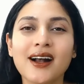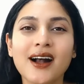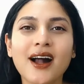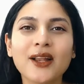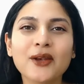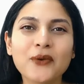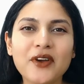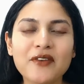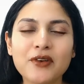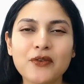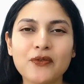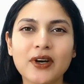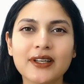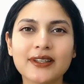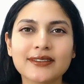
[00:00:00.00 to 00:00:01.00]
Hello
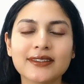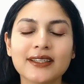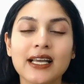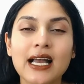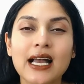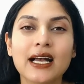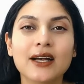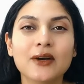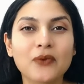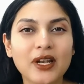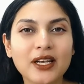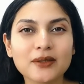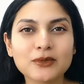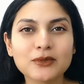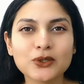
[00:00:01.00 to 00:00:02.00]
everyone,
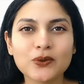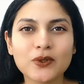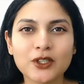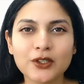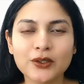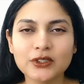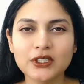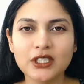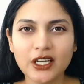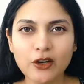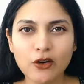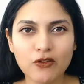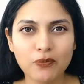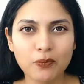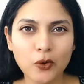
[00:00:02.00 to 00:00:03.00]
welcome to a new day
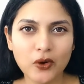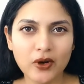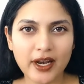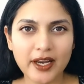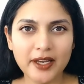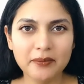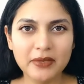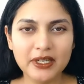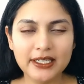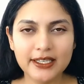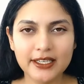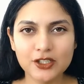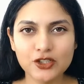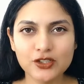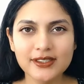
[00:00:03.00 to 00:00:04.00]
of book
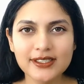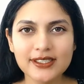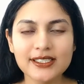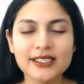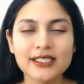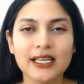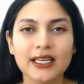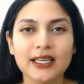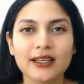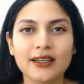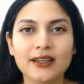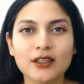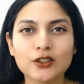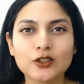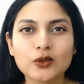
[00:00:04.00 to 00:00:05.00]
recommendations.
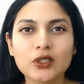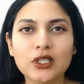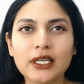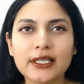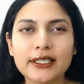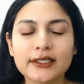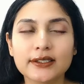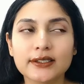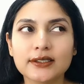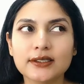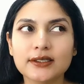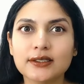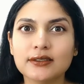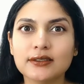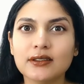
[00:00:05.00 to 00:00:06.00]
Uh, today
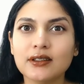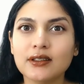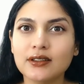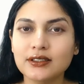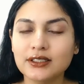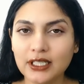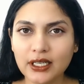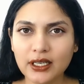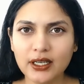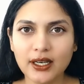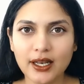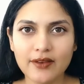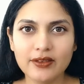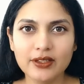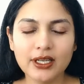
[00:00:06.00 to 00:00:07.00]
is uh, day
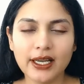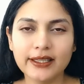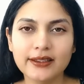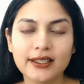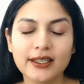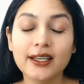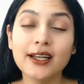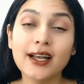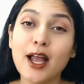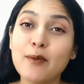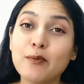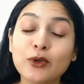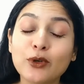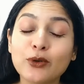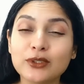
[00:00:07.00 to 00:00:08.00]
11, I think.
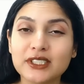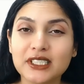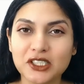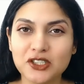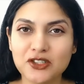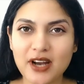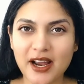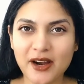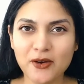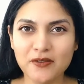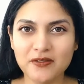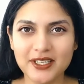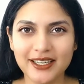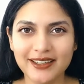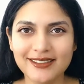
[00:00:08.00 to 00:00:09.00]
I'm losing track of
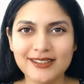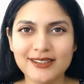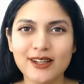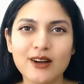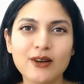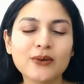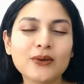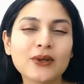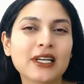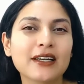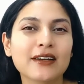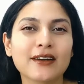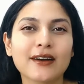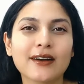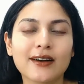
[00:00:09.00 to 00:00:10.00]
days now,
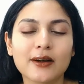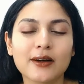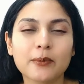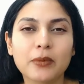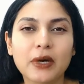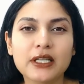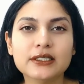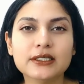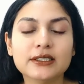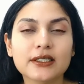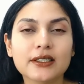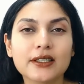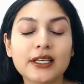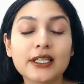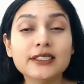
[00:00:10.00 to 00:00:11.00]
uh, but
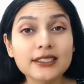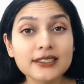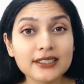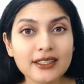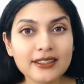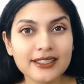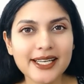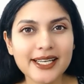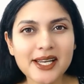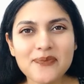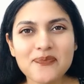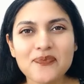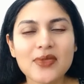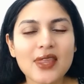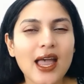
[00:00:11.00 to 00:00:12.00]
uh, it's a Sunday,
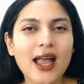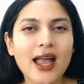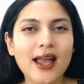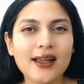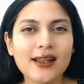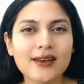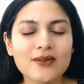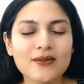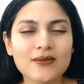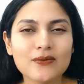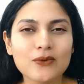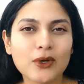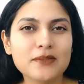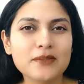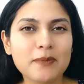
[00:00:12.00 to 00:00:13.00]
and
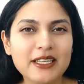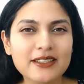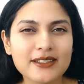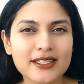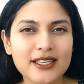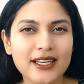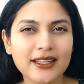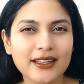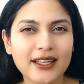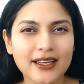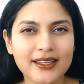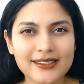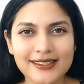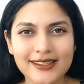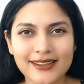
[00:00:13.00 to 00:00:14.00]
what better day than a
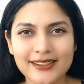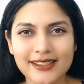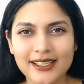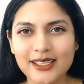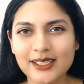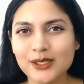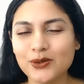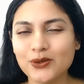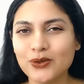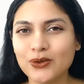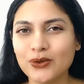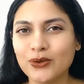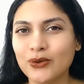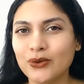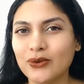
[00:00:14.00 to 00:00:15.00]
Sunday
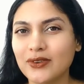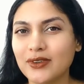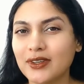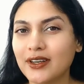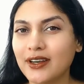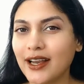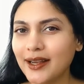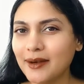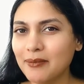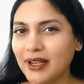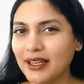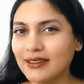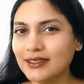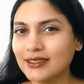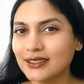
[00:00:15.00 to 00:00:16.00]
to
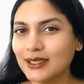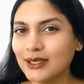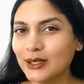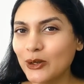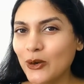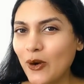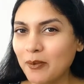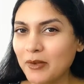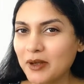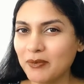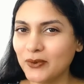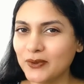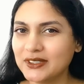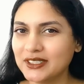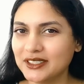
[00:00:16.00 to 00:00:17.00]
recommend a comic
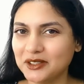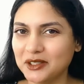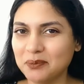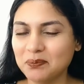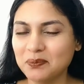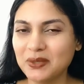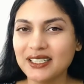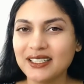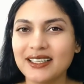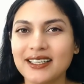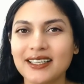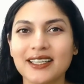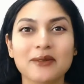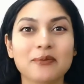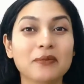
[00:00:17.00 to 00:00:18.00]
book strip
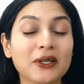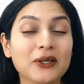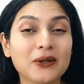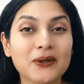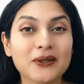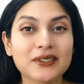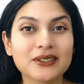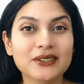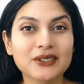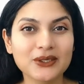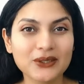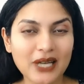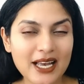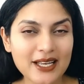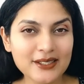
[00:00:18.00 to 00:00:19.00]
because you
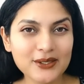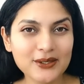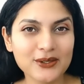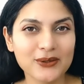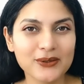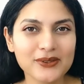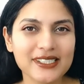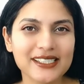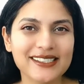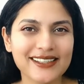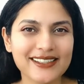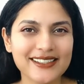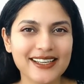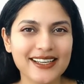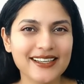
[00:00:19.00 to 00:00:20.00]
as you know
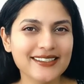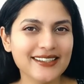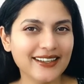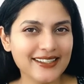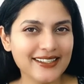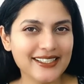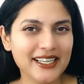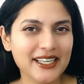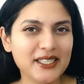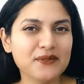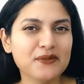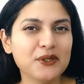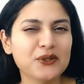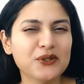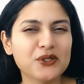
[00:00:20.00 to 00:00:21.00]
sundays are the days we
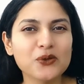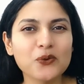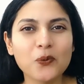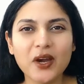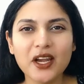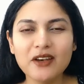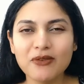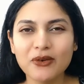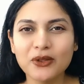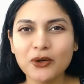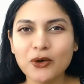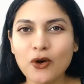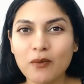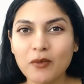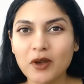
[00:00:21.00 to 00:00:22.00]
used to wait for the
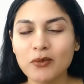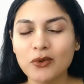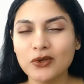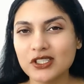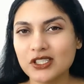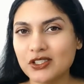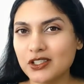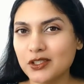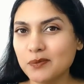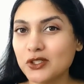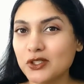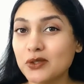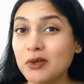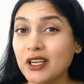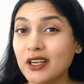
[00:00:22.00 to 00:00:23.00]
comic book strips
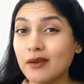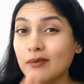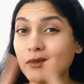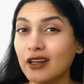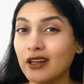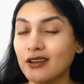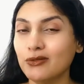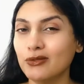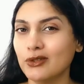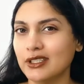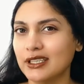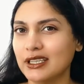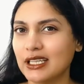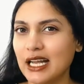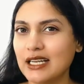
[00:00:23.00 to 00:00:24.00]
to become colorful
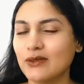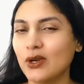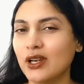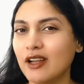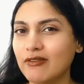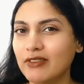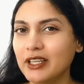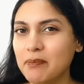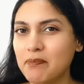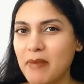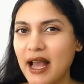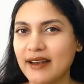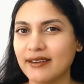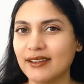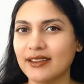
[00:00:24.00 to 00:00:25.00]
in that lovely
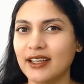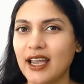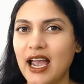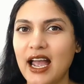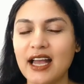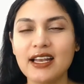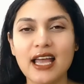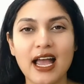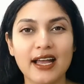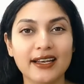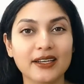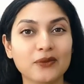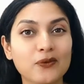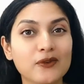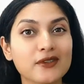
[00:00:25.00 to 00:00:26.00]
panel they had and it
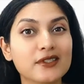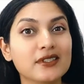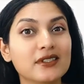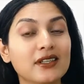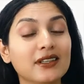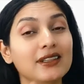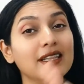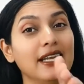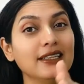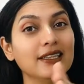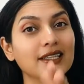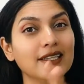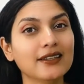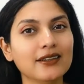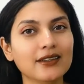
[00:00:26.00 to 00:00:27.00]
was
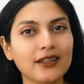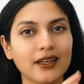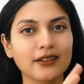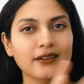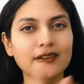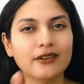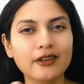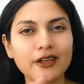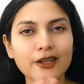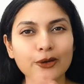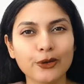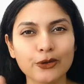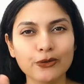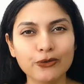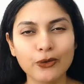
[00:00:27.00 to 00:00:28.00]
lengthier than the three or
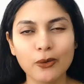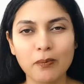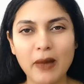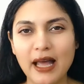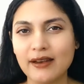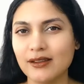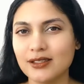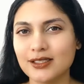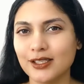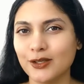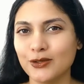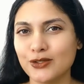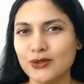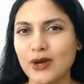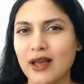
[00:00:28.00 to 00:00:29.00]
the four panels they
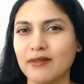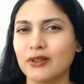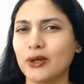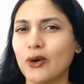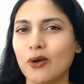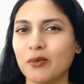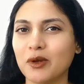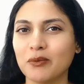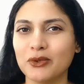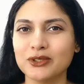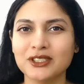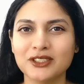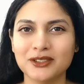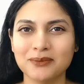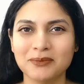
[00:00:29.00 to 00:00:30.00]
used to have the comic book
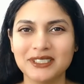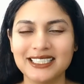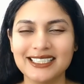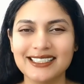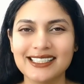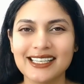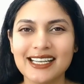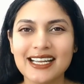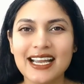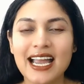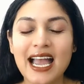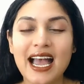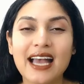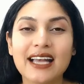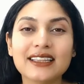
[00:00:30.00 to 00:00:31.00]
strips in
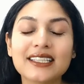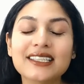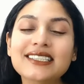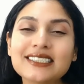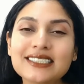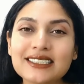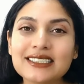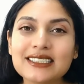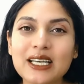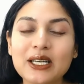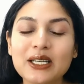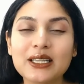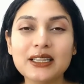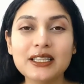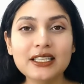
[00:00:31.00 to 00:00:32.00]
and these
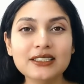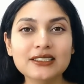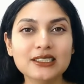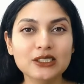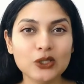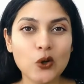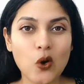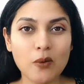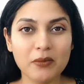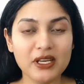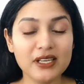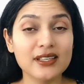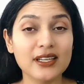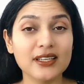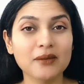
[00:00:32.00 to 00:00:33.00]
these comics
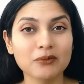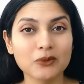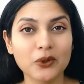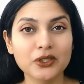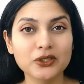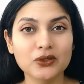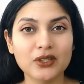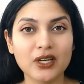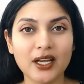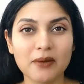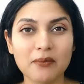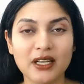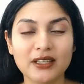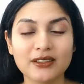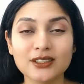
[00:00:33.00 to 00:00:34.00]
that i'm going to
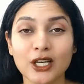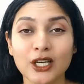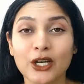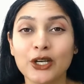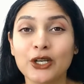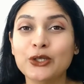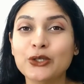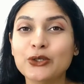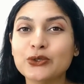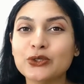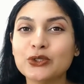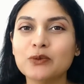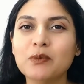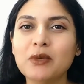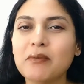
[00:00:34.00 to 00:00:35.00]
recommend used to
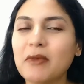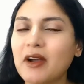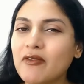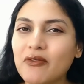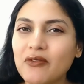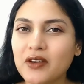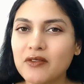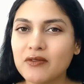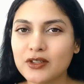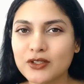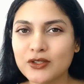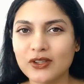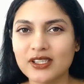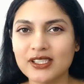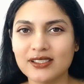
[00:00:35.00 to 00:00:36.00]
be my favorite
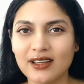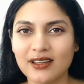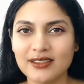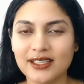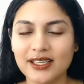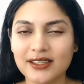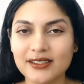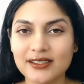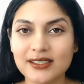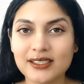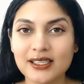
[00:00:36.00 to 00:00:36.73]
on Sundays.